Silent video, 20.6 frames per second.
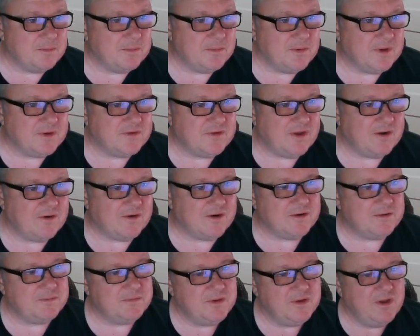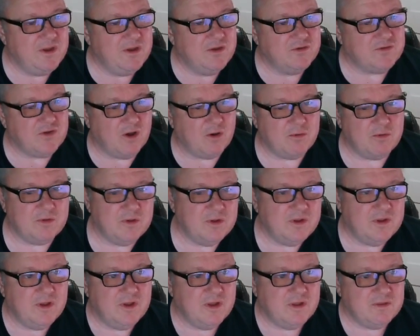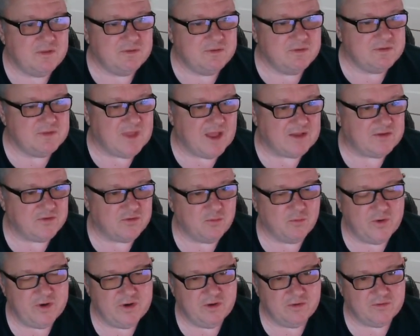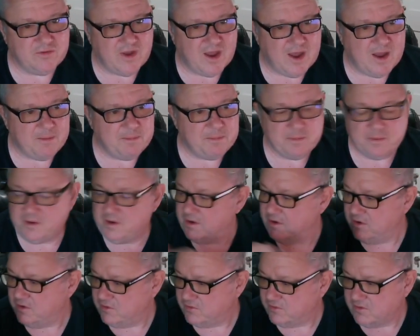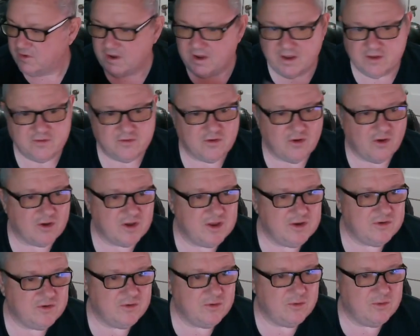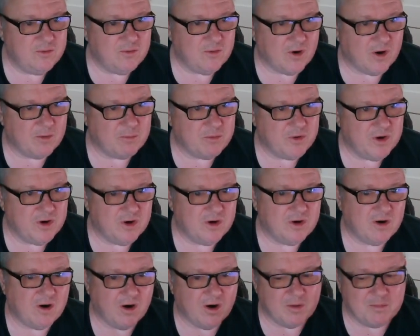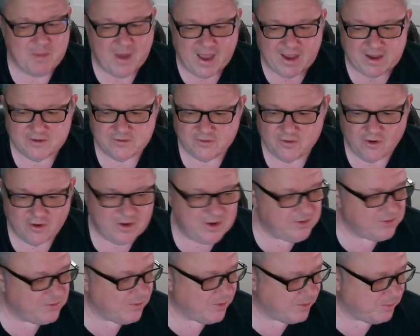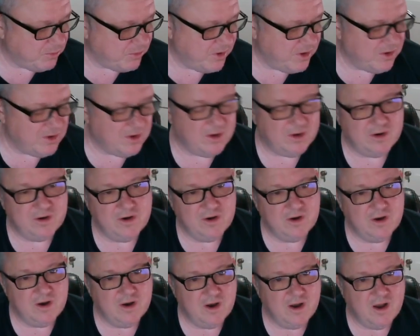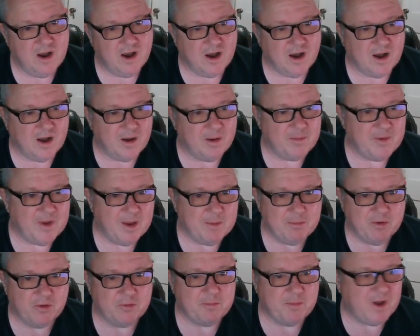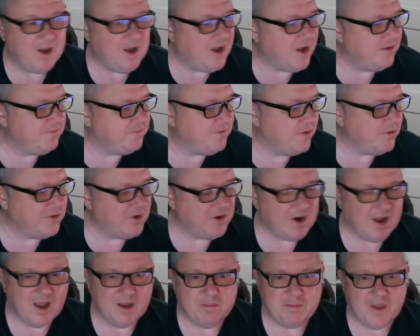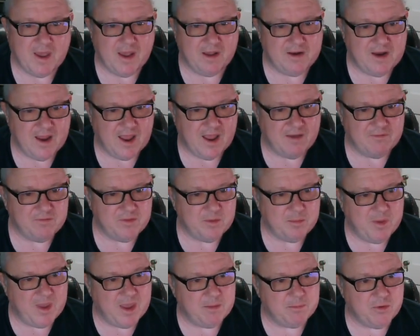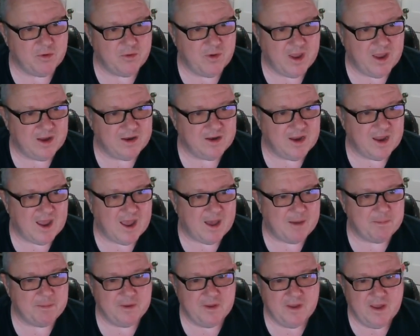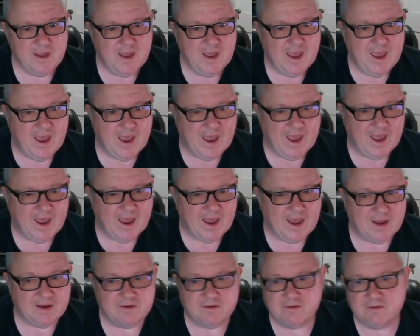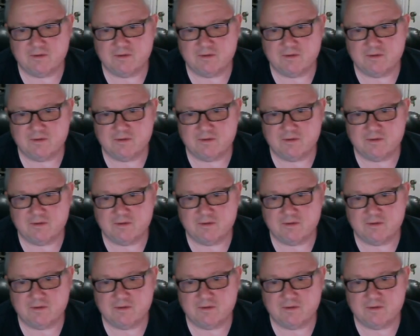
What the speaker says: etc. So that's the Windows app. It's talking to our printer. Our Mac is talking to our printer. And both my iPhone and iPad have the Bambu Handy app, and